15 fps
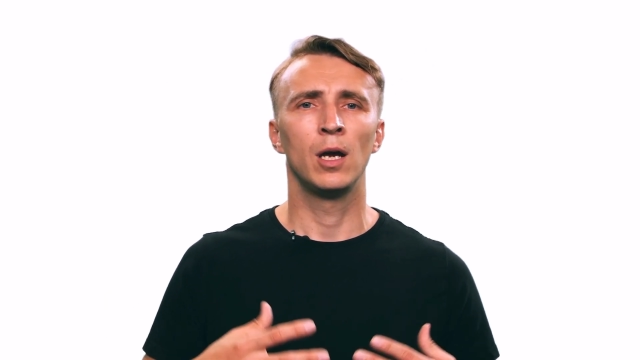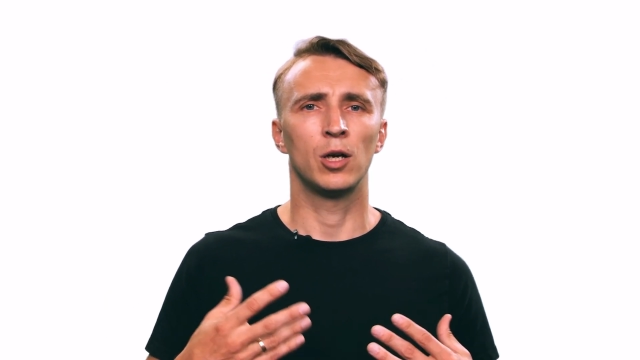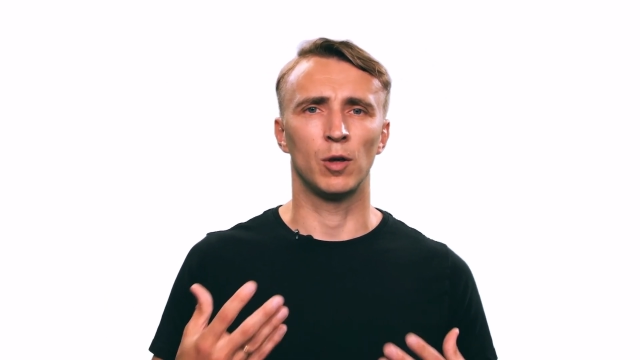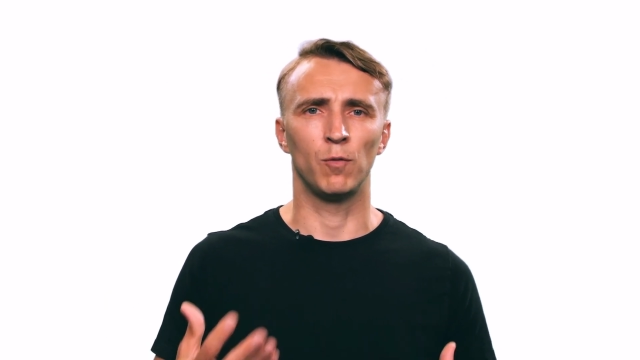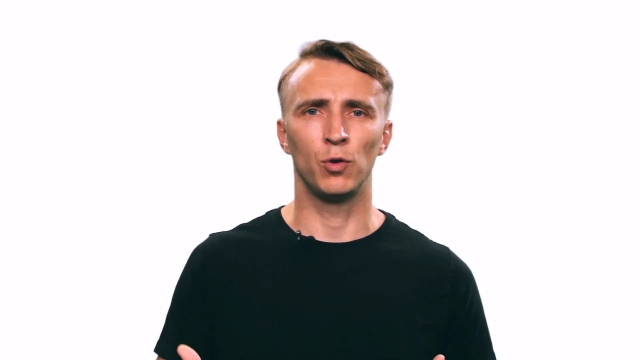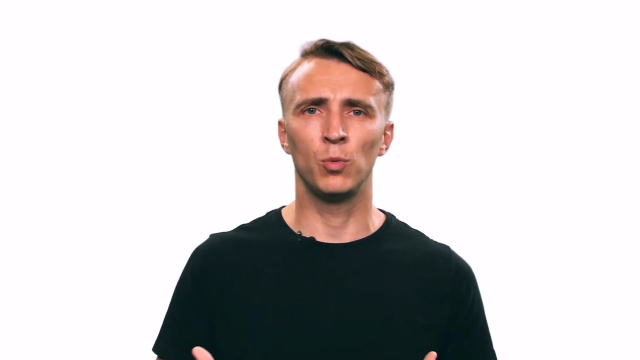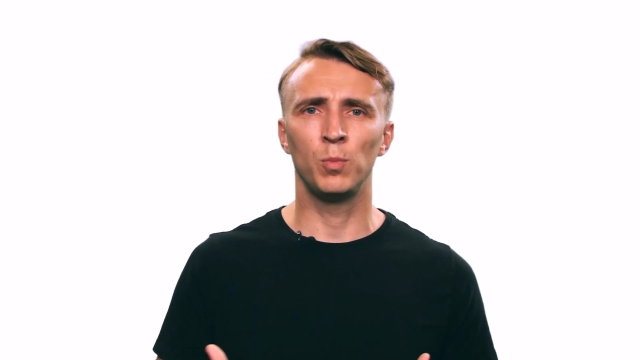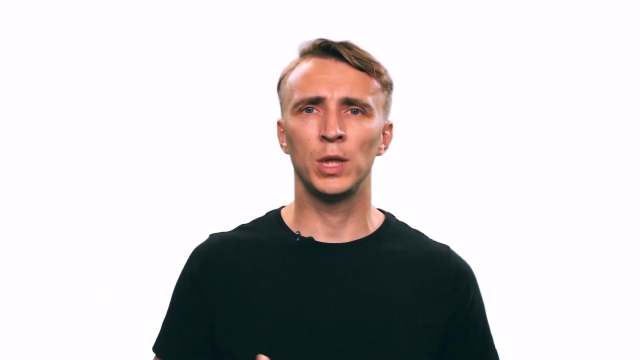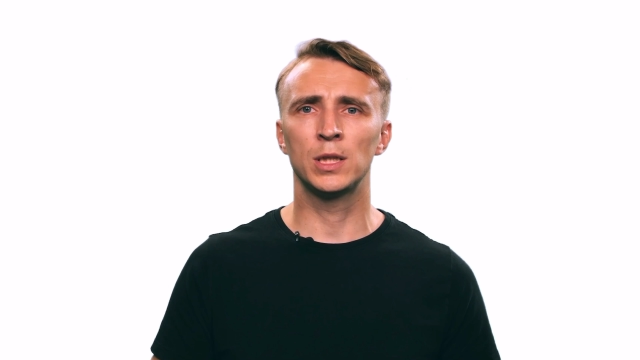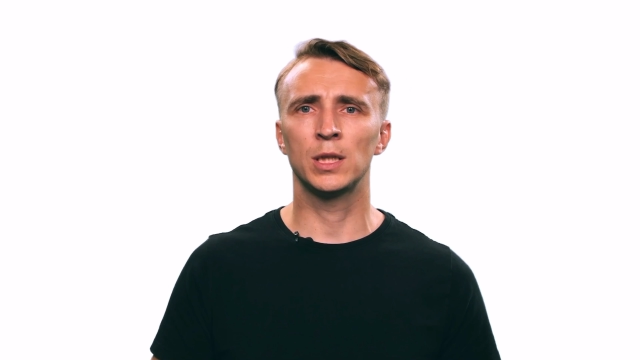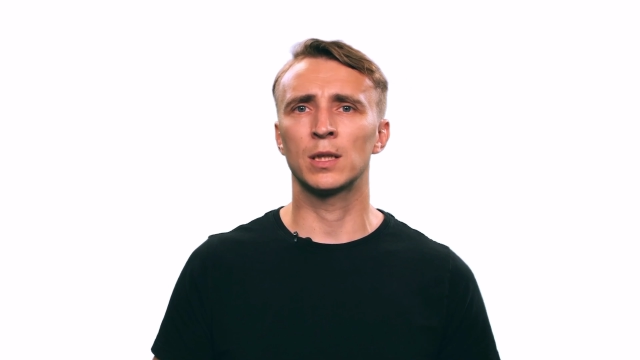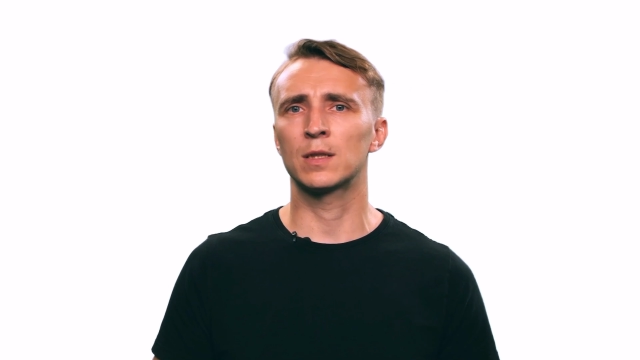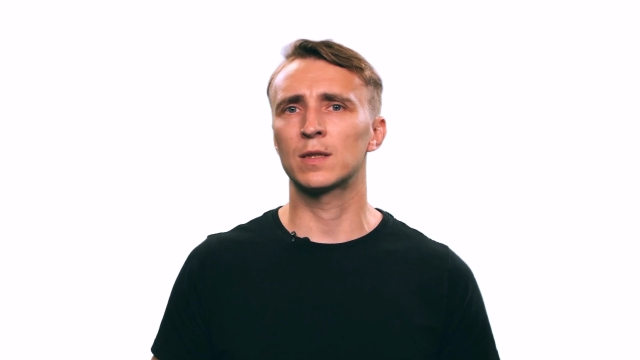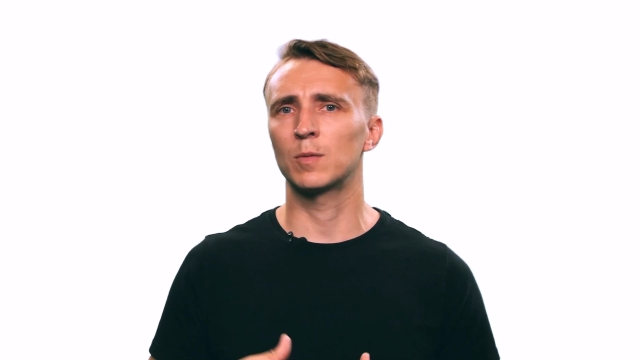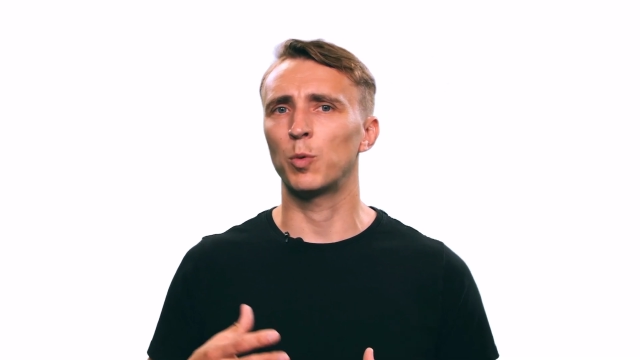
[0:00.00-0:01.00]
review
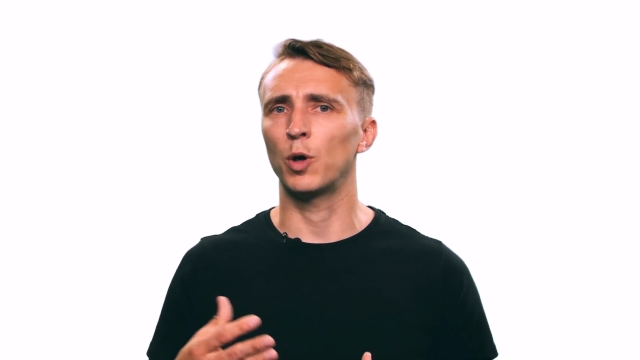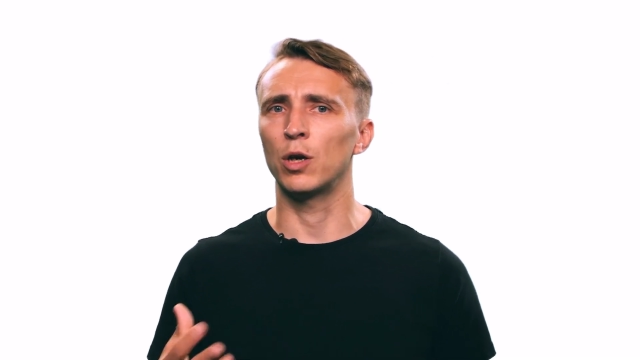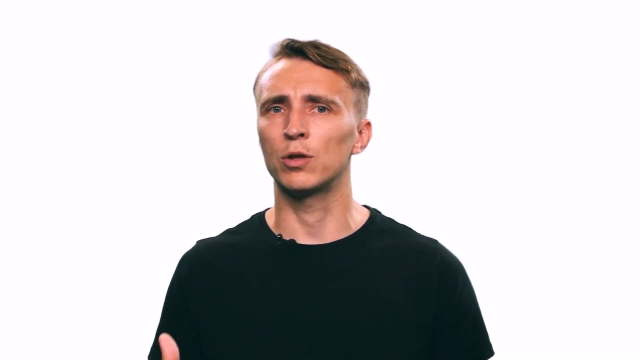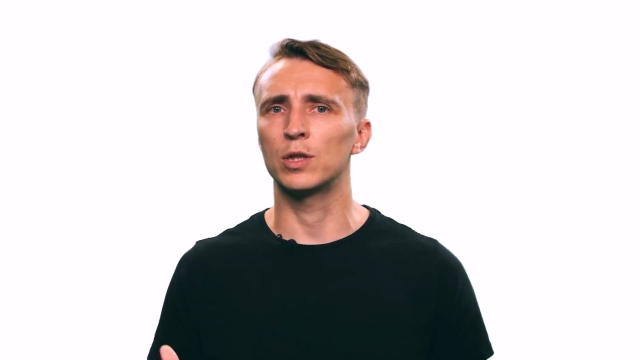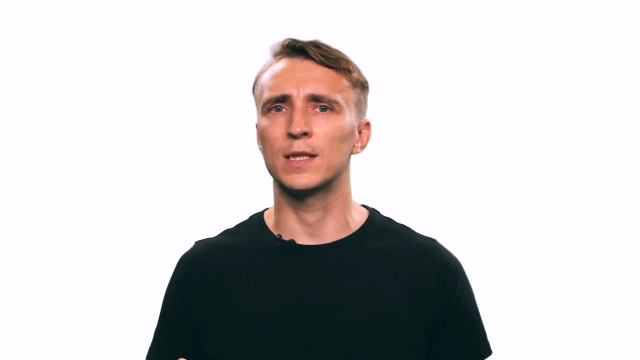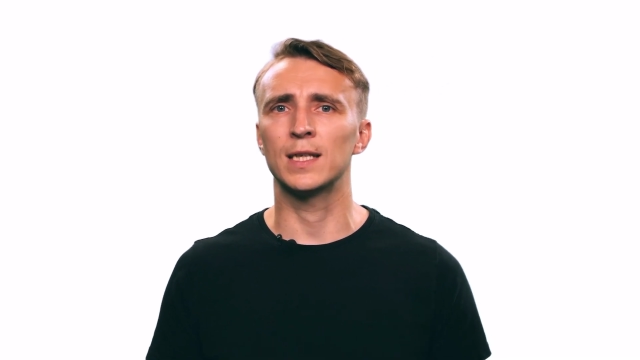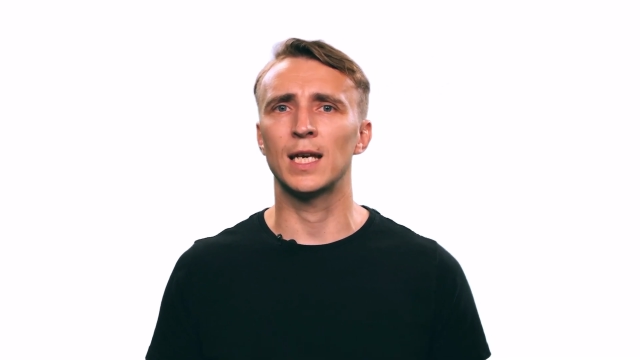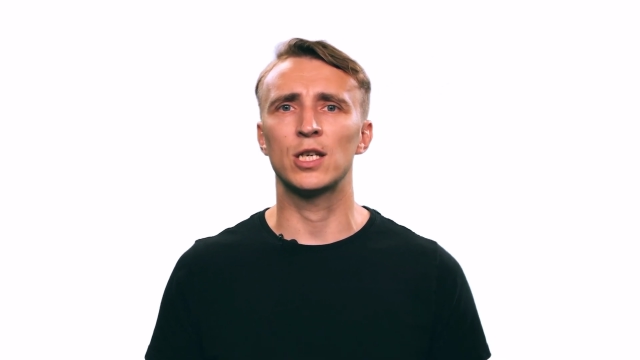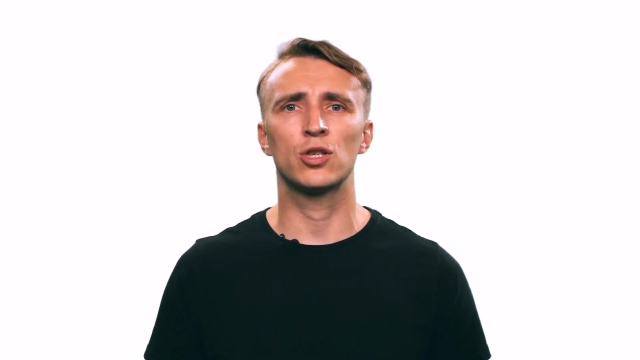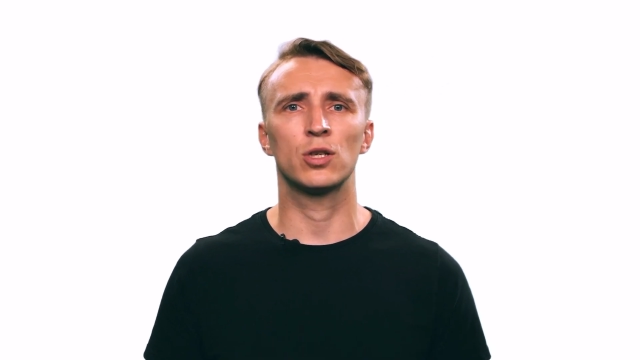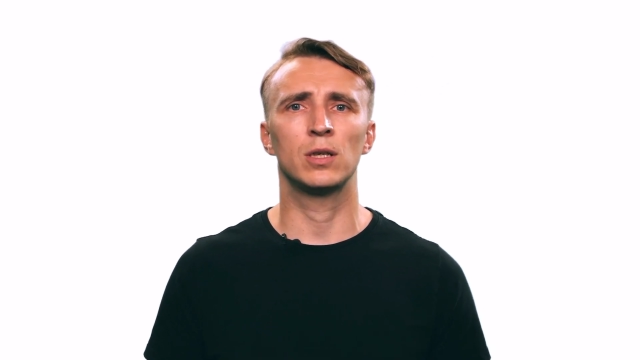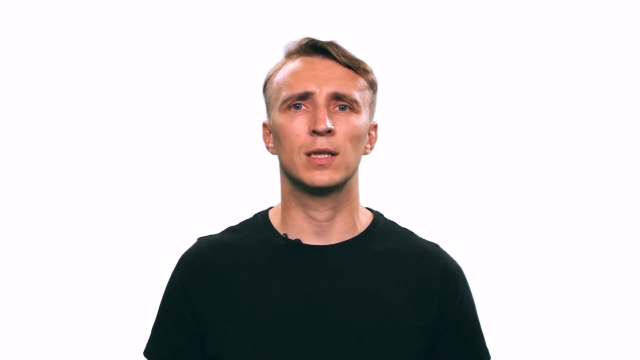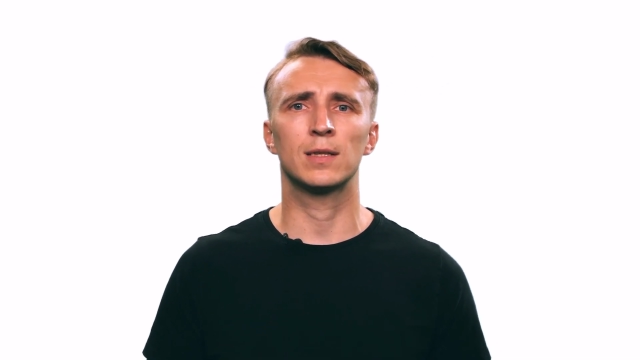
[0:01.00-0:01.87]
meetings, prioritization